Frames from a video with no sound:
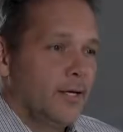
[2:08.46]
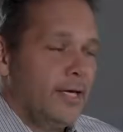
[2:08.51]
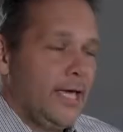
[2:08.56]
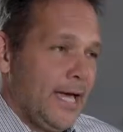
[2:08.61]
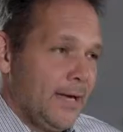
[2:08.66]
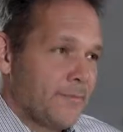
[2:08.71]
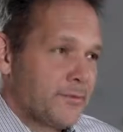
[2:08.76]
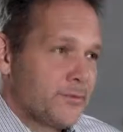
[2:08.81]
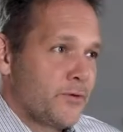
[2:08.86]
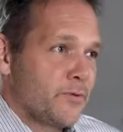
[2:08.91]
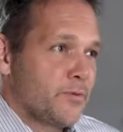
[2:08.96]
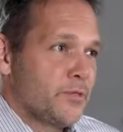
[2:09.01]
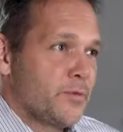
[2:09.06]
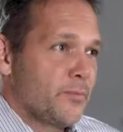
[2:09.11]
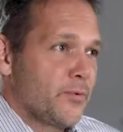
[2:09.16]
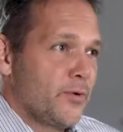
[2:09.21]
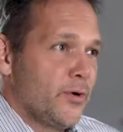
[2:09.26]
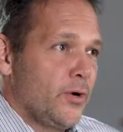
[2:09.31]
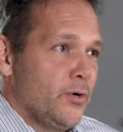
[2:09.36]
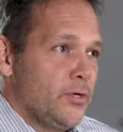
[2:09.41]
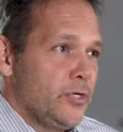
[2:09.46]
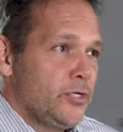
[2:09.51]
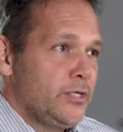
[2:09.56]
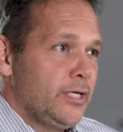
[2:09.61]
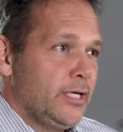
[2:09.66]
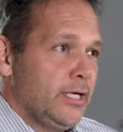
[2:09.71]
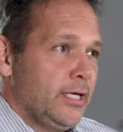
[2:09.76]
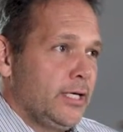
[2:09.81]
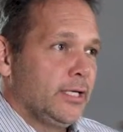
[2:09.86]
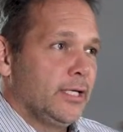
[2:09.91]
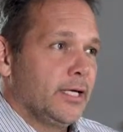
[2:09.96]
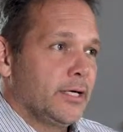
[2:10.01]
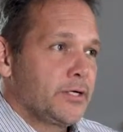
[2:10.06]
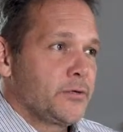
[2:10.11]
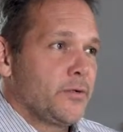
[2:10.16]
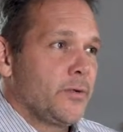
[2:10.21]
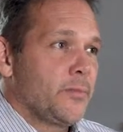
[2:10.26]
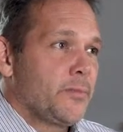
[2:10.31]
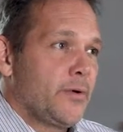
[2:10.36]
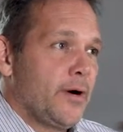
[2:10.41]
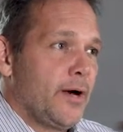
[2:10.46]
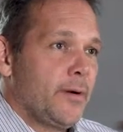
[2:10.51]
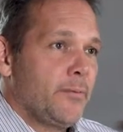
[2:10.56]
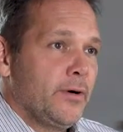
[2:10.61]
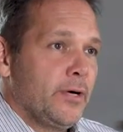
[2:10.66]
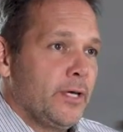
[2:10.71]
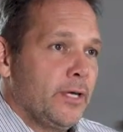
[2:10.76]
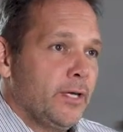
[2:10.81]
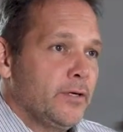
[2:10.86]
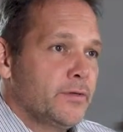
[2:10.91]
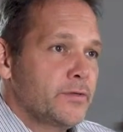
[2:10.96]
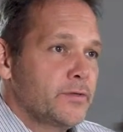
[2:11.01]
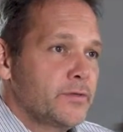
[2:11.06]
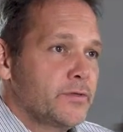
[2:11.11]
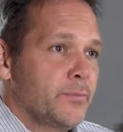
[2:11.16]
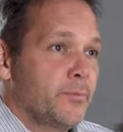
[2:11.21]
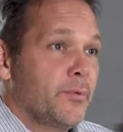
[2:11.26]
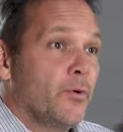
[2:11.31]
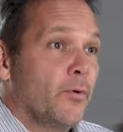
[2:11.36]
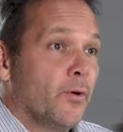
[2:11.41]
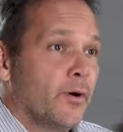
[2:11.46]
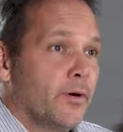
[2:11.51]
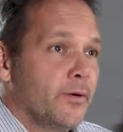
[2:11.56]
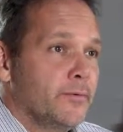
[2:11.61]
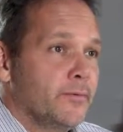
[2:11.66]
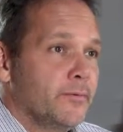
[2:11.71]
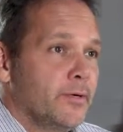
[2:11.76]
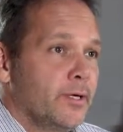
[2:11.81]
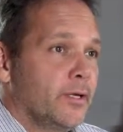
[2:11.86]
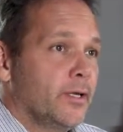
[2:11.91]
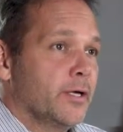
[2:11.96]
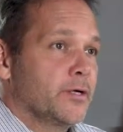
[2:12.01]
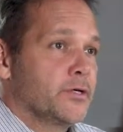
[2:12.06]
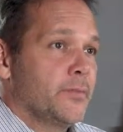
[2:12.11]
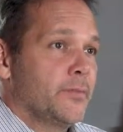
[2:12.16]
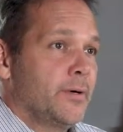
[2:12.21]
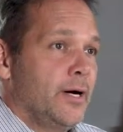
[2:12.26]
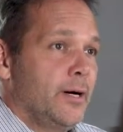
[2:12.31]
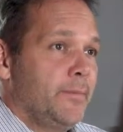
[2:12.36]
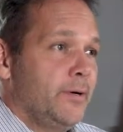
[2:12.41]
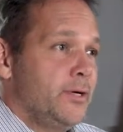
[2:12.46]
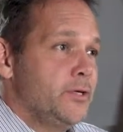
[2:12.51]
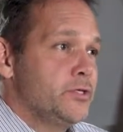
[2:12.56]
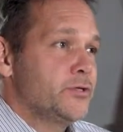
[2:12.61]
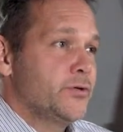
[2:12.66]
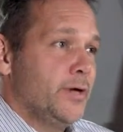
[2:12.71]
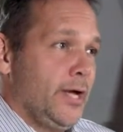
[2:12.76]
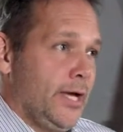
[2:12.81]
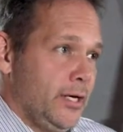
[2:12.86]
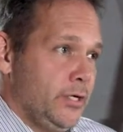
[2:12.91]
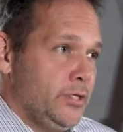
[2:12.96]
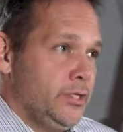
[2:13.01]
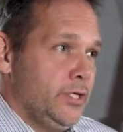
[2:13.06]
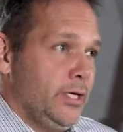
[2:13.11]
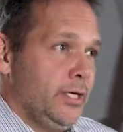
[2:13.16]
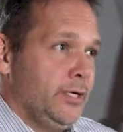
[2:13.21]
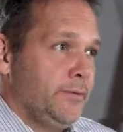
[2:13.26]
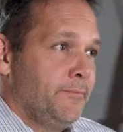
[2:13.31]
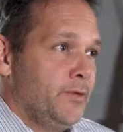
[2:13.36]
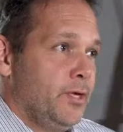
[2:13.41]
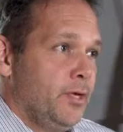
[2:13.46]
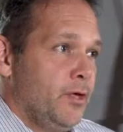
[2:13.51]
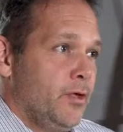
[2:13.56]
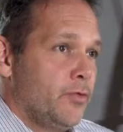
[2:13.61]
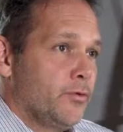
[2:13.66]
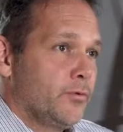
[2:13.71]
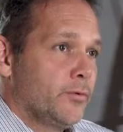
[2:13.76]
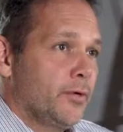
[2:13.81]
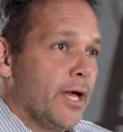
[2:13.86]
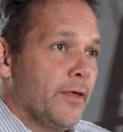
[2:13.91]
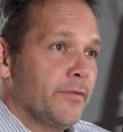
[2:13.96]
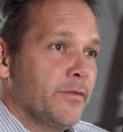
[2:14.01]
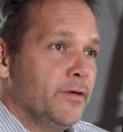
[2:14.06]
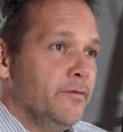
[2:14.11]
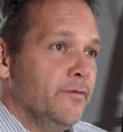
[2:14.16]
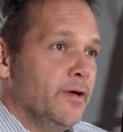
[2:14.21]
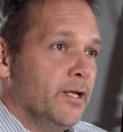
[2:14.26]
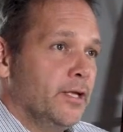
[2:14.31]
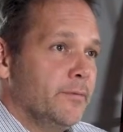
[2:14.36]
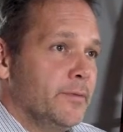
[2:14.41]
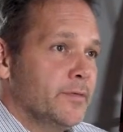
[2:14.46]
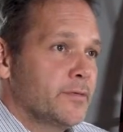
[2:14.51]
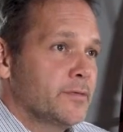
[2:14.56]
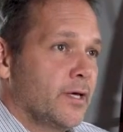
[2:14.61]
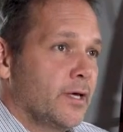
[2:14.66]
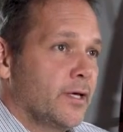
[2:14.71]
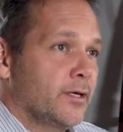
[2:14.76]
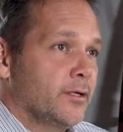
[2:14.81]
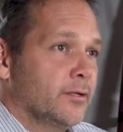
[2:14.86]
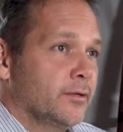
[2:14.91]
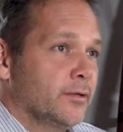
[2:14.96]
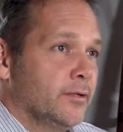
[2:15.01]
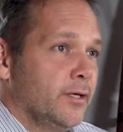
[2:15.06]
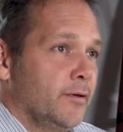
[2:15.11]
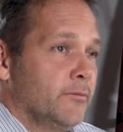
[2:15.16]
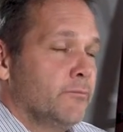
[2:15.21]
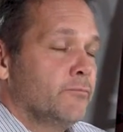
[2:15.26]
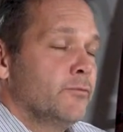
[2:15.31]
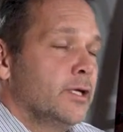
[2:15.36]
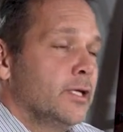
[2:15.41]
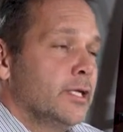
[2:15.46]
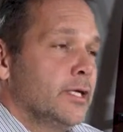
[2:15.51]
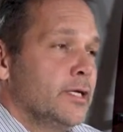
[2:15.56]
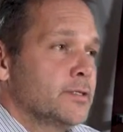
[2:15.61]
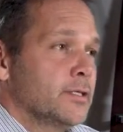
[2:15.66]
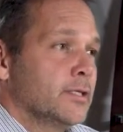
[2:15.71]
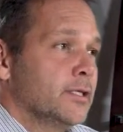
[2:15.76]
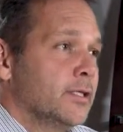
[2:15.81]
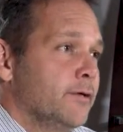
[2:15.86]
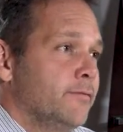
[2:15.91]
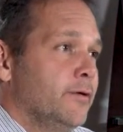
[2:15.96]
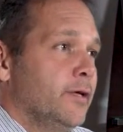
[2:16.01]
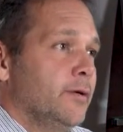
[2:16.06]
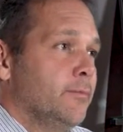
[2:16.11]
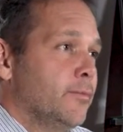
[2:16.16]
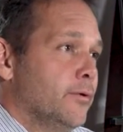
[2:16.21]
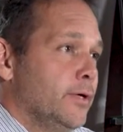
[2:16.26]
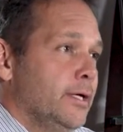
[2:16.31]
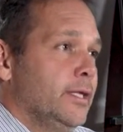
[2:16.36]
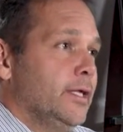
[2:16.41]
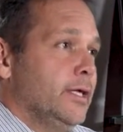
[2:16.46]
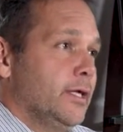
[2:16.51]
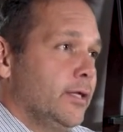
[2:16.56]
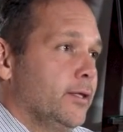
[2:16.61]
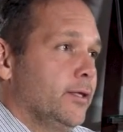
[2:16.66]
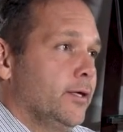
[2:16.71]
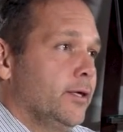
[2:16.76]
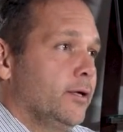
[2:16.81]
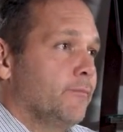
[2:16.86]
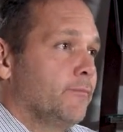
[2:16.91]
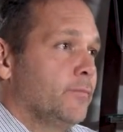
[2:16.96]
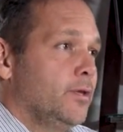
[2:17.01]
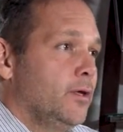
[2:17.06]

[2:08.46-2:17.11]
Kapstone's approach to intellectual property support, intellectual property strategy throughout the development cycle, it really is a living, breathing thing.